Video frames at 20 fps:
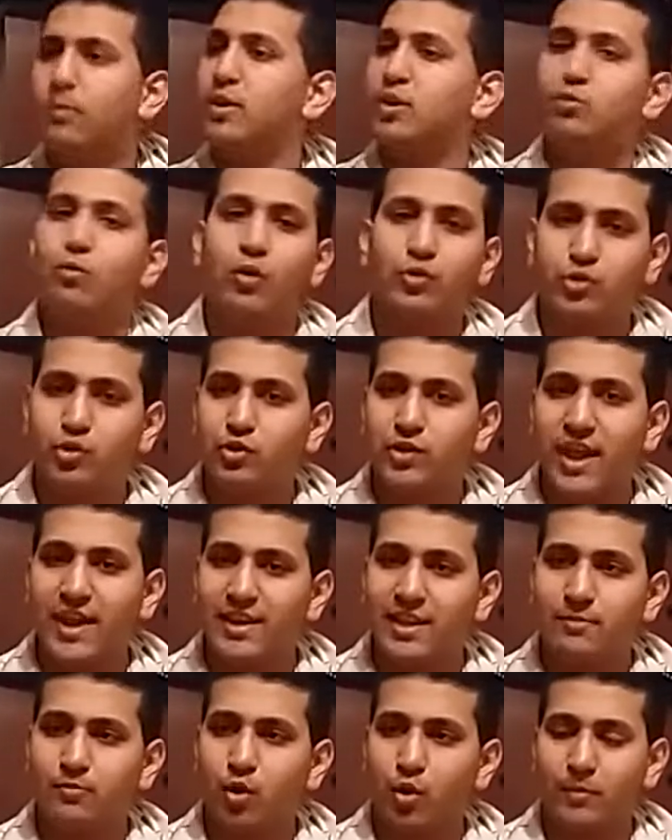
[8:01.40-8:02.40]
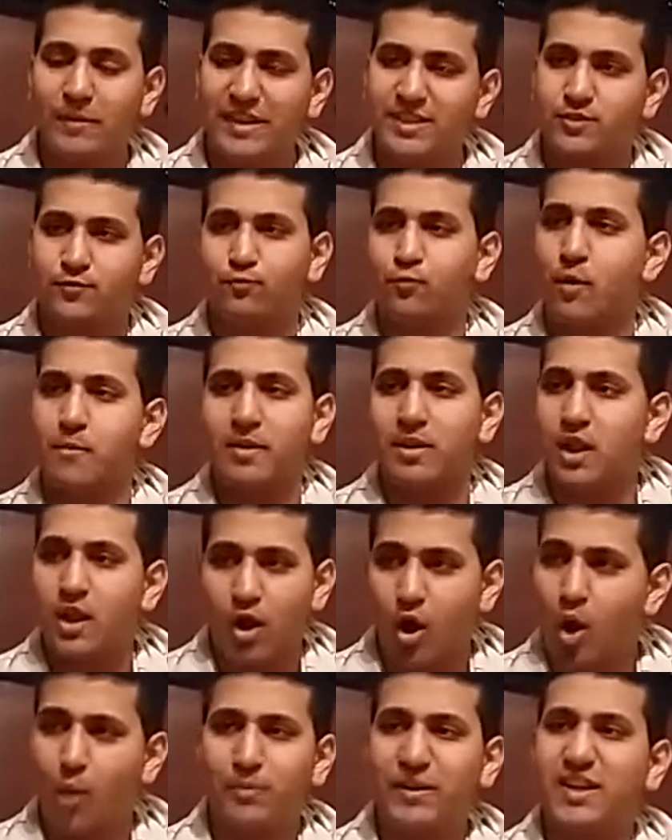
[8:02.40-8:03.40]
But you won't do that anymore because women...
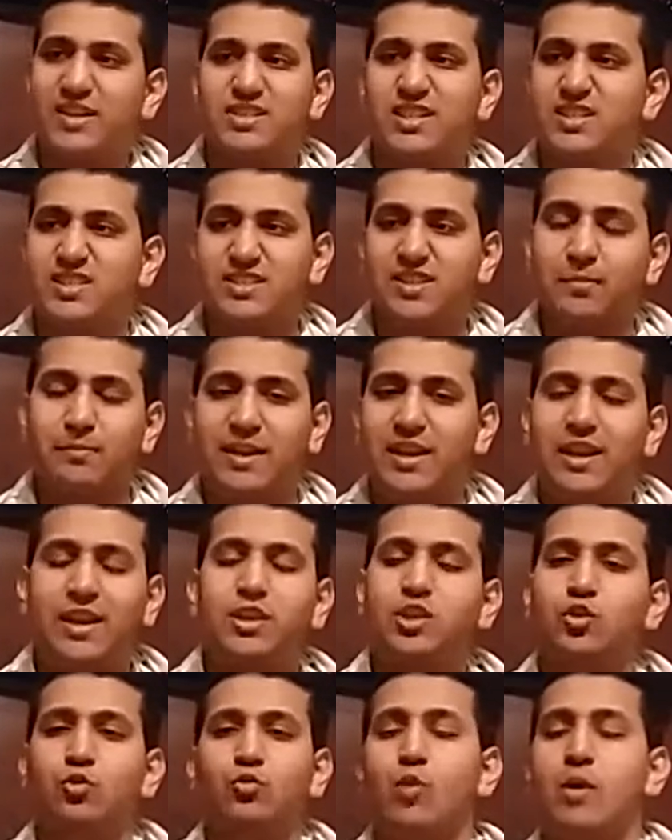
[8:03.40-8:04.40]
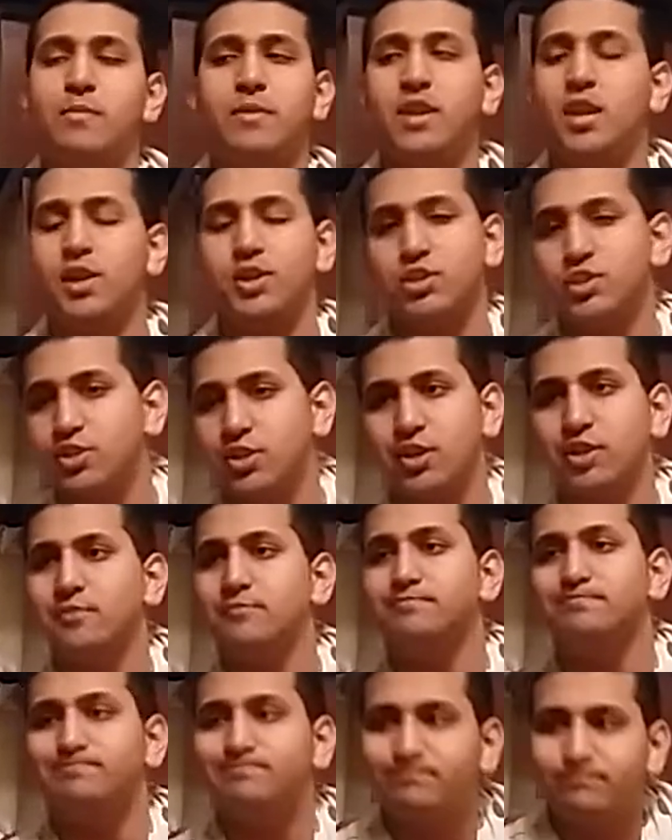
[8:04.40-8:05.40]
Oh, because it's demeaning to women and shit.
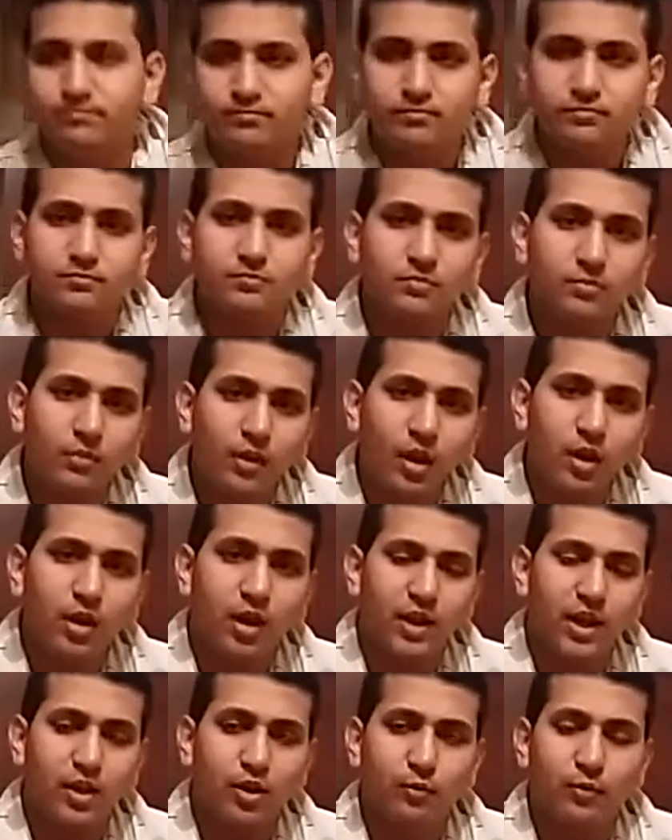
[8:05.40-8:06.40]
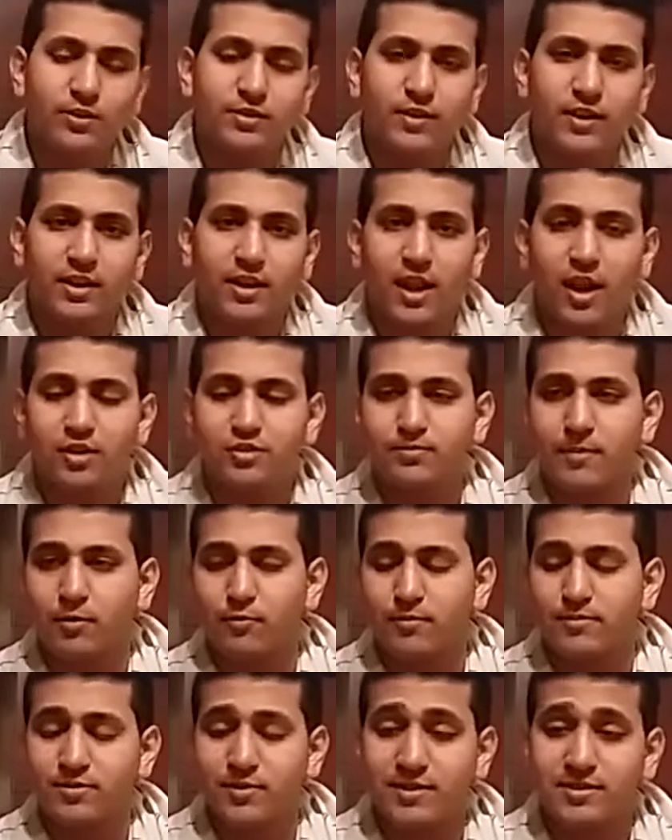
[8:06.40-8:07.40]
Again, no one cares about
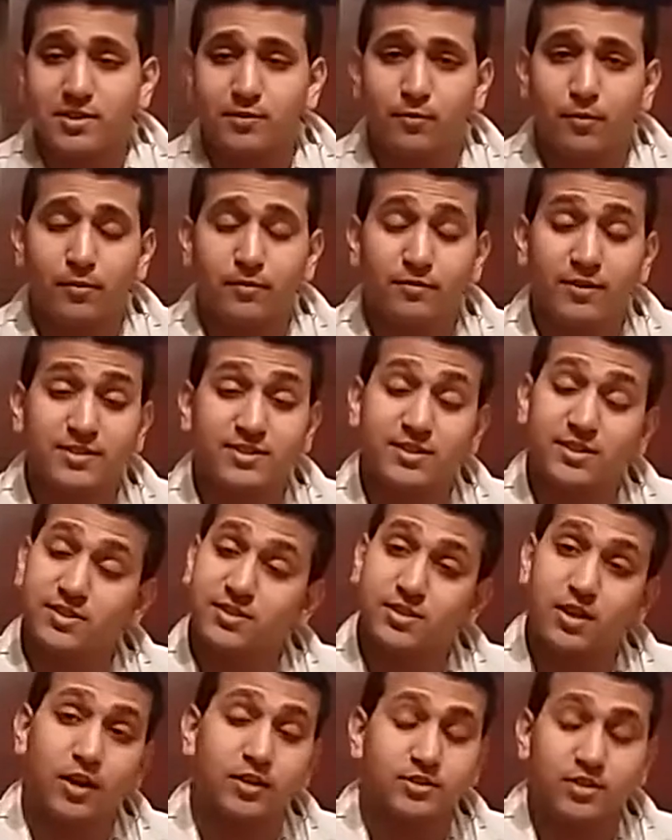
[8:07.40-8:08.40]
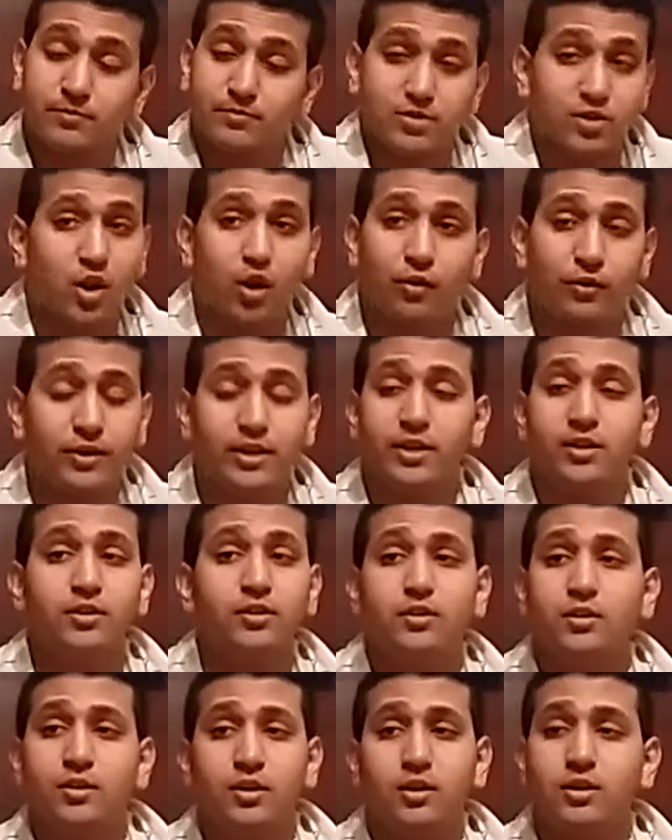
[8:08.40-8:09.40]
women's wrestling. Women's wrestling sucks. I'm sorry.
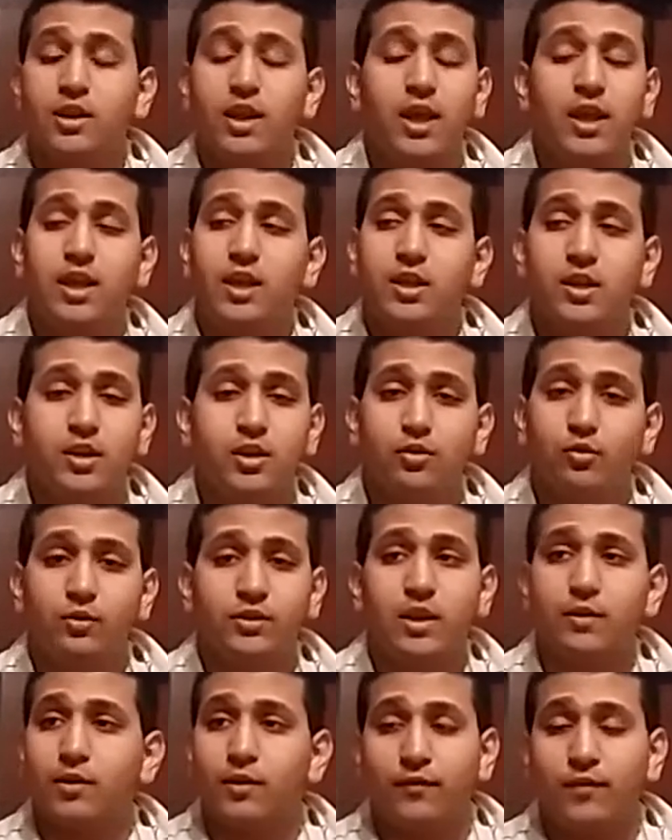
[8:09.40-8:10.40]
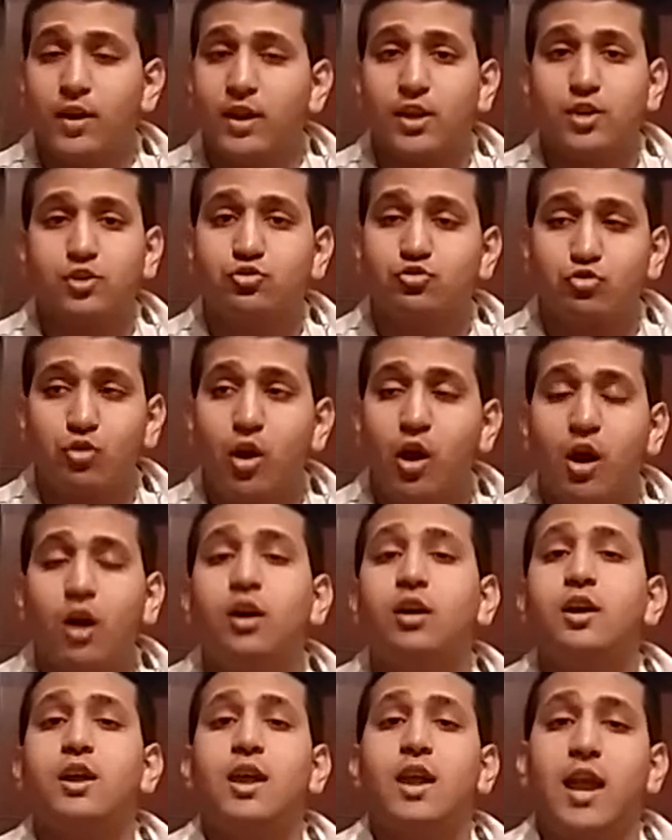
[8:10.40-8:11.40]
Okay, we'll never fucking
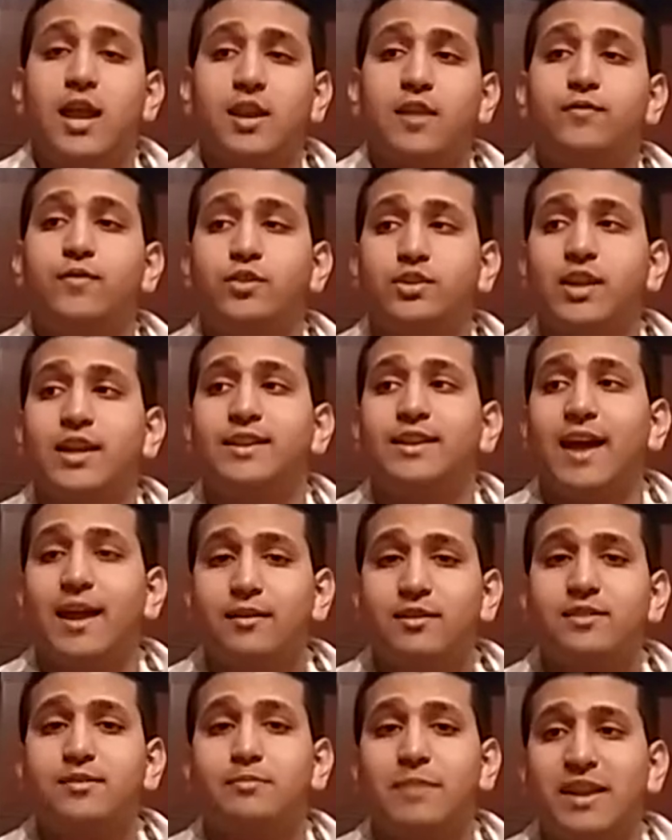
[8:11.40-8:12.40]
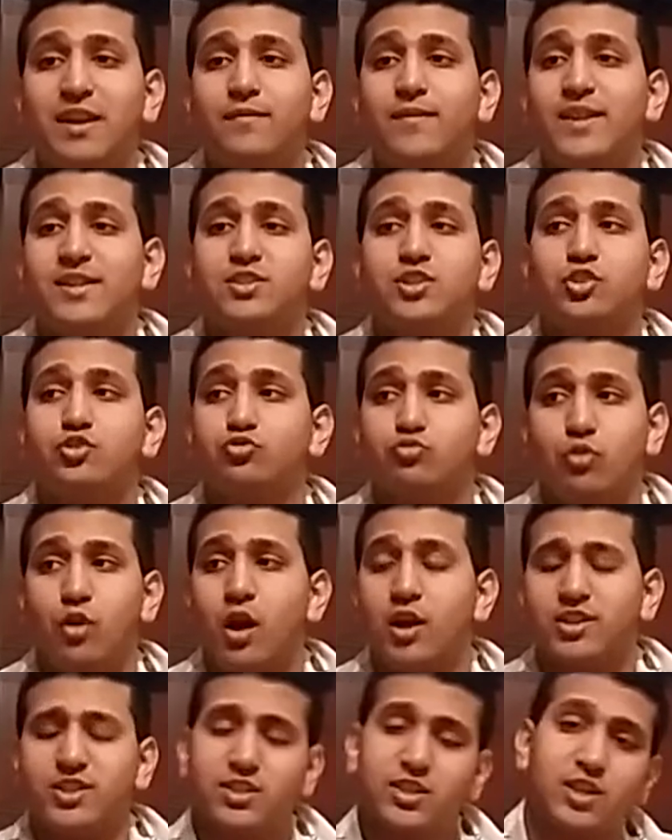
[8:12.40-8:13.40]
draw. And if you think that main event is a
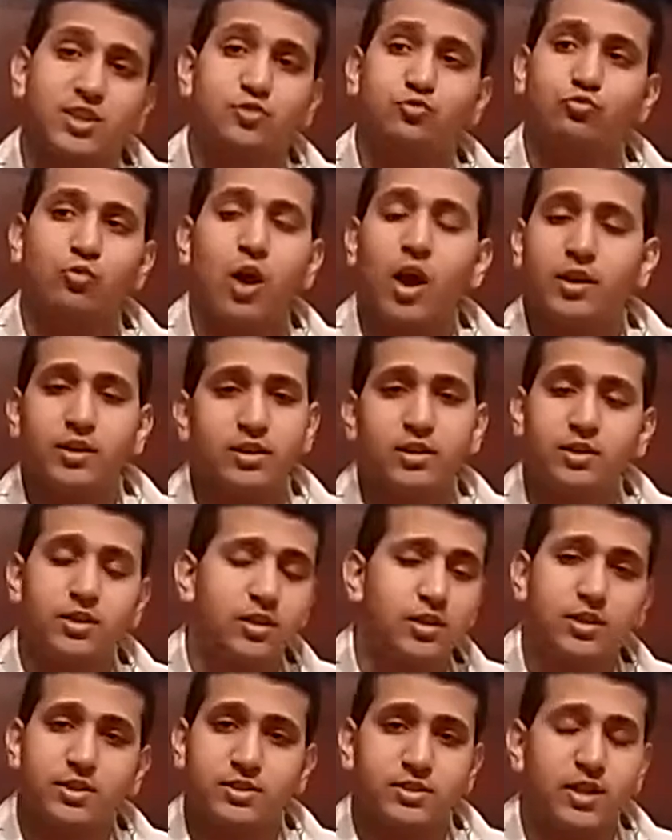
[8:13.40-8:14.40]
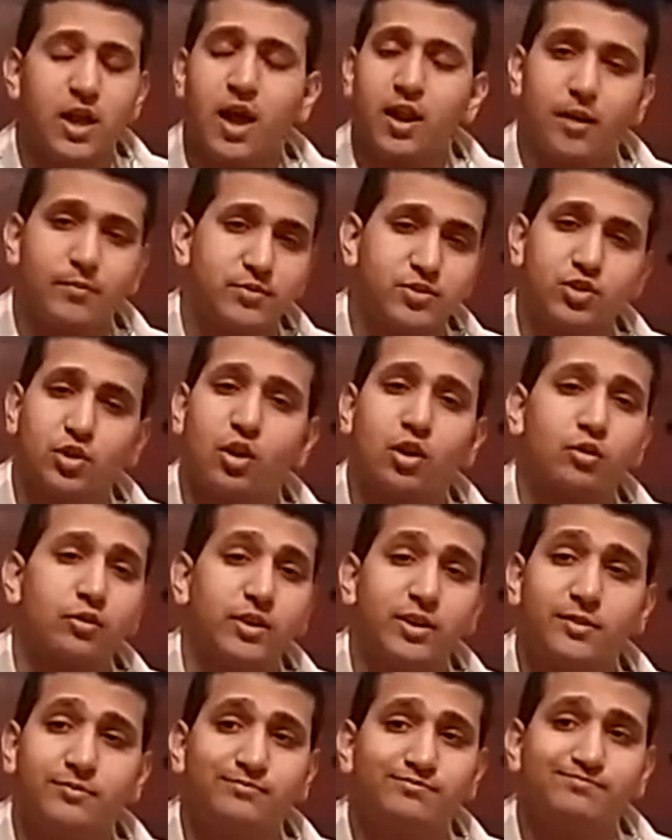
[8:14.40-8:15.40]
draw just because Ronda is not, I'm
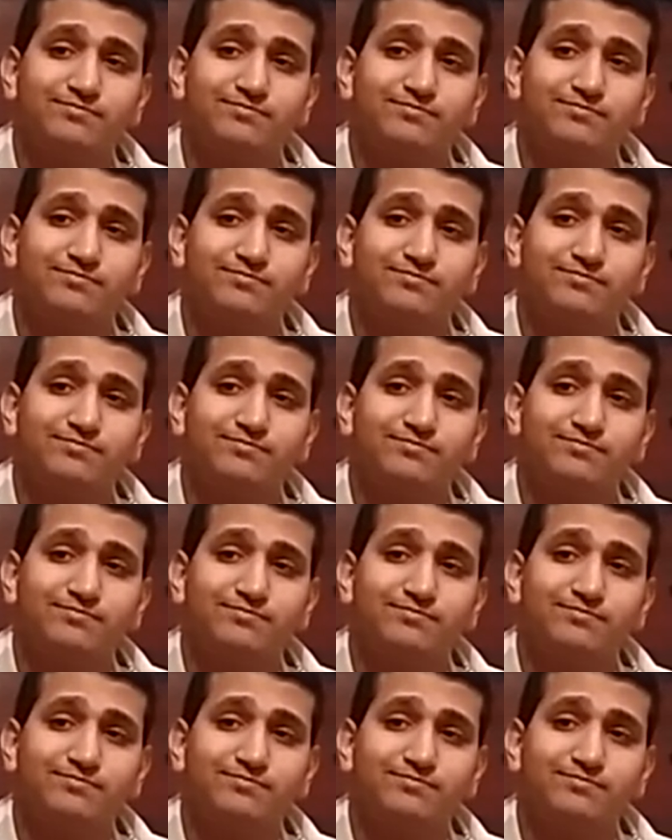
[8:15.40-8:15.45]
sorry.